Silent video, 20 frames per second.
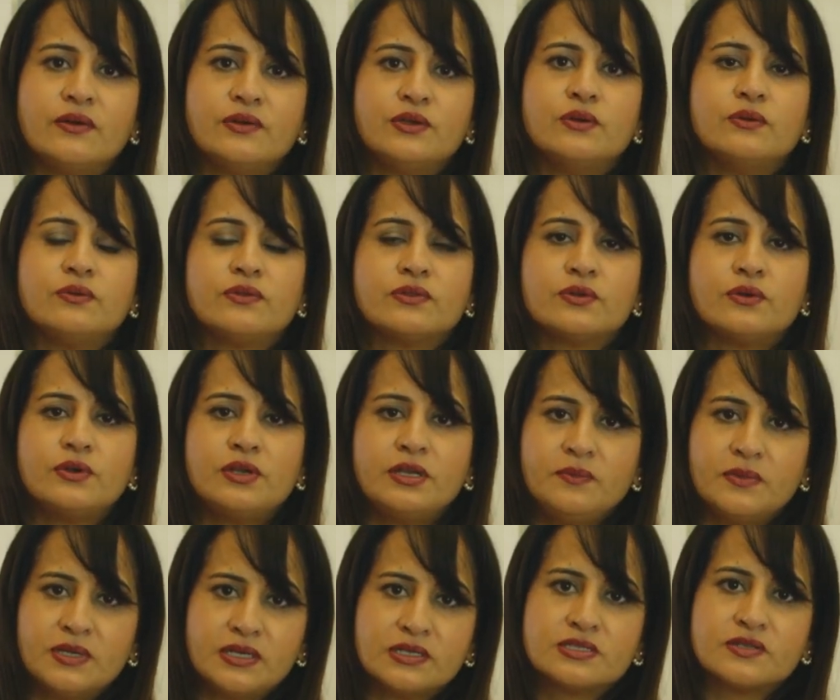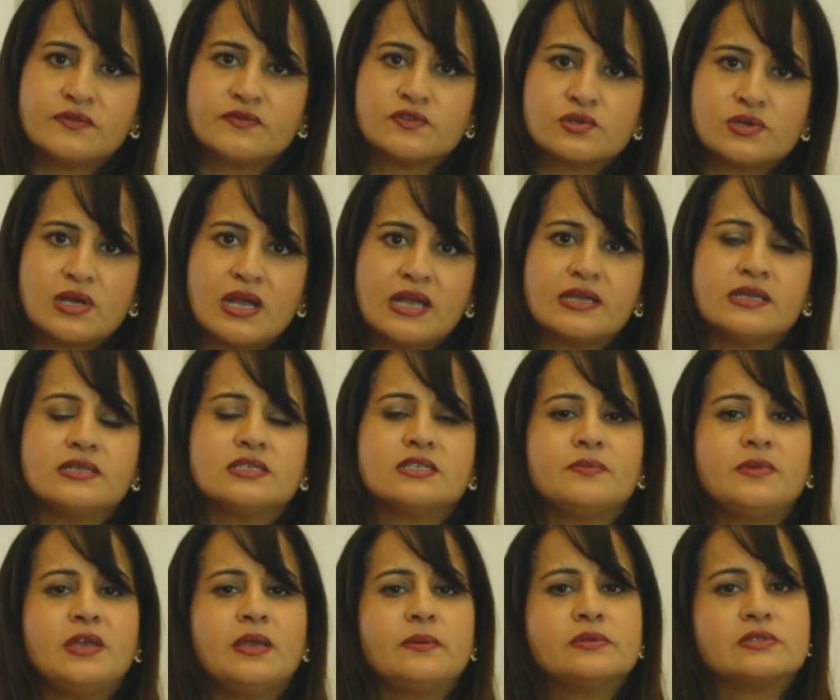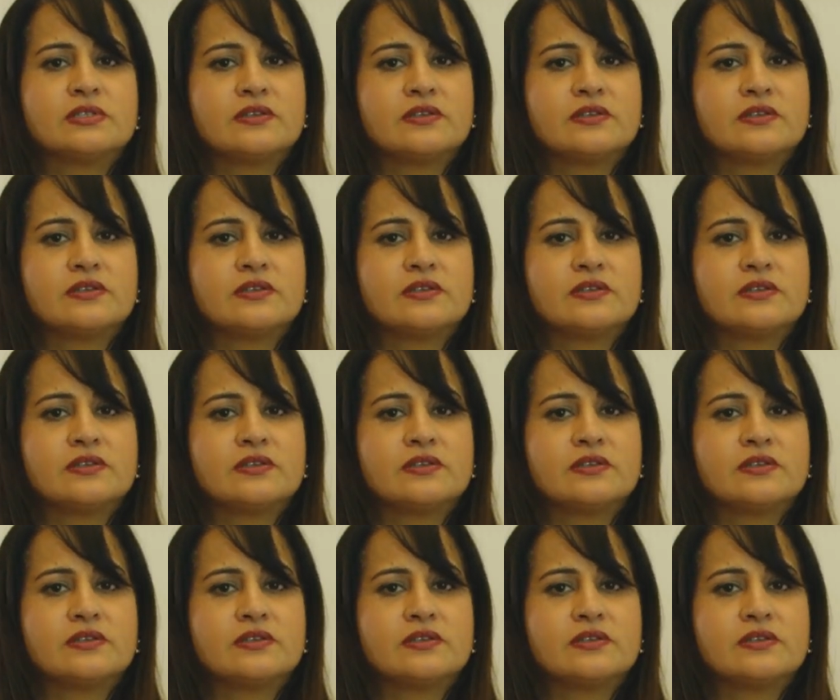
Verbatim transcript: you 30 minutes of tracking to be able